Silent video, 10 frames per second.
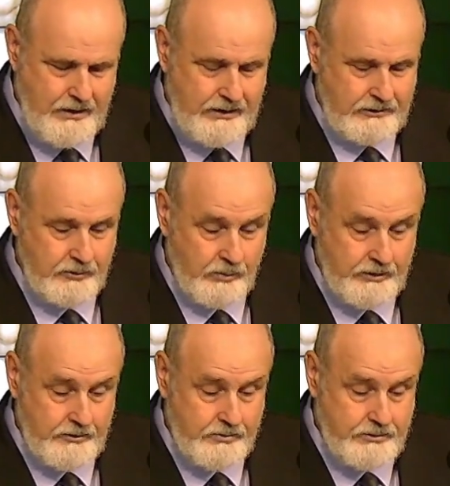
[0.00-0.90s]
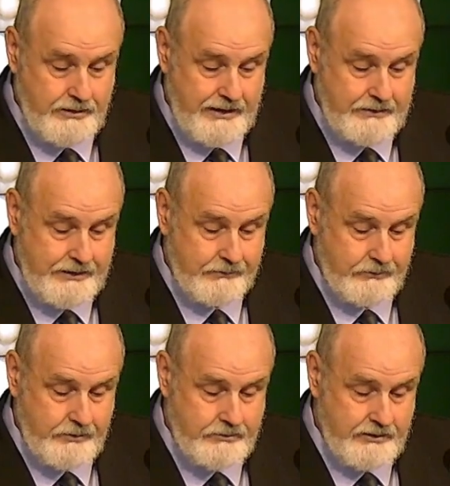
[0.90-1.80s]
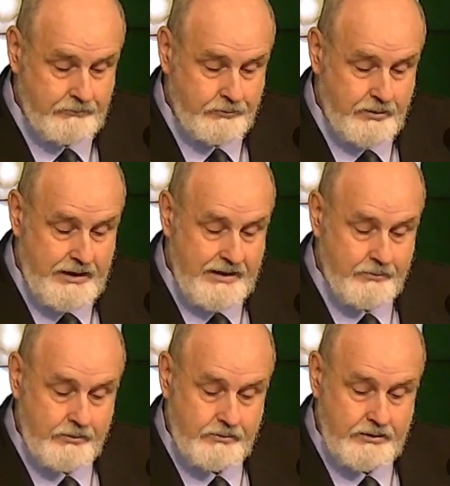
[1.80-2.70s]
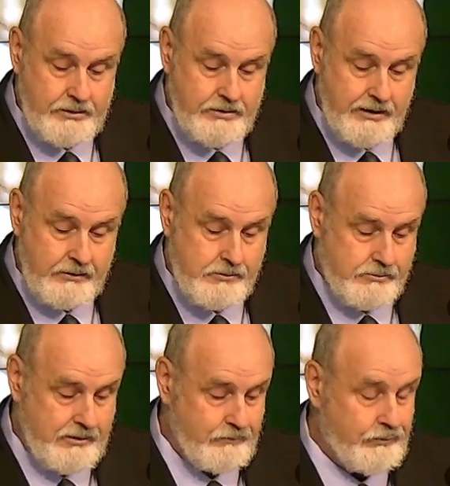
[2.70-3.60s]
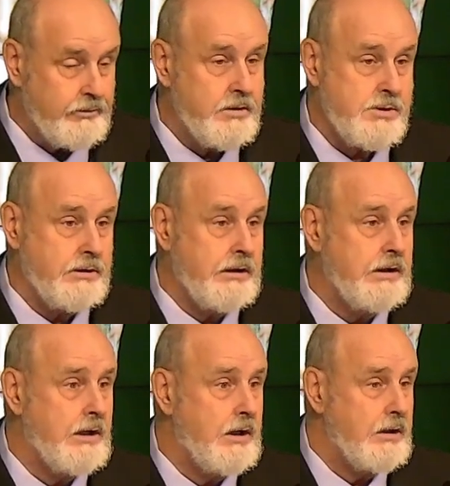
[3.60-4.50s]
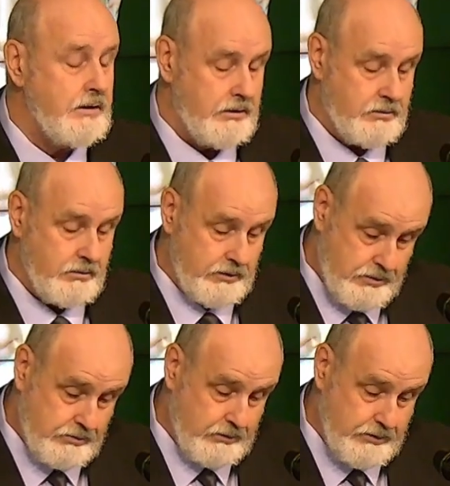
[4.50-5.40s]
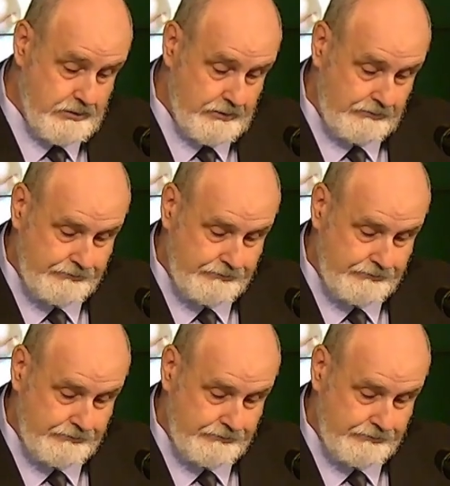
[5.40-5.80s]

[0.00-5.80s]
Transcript: As the words were dragged out and the drums were hammered and the guitars strummed furiously into distortion.